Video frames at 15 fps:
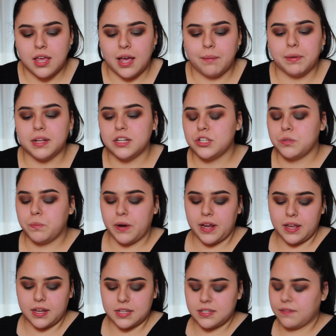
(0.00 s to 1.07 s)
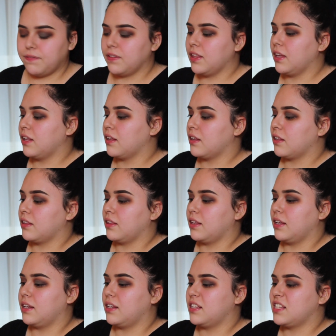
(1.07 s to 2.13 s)
I'm going to spray it because I feel like
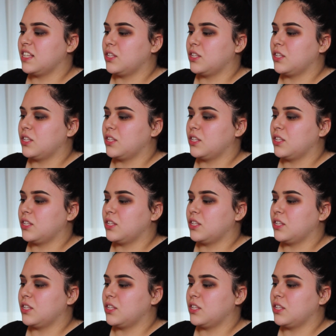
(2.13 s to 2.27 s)
it needs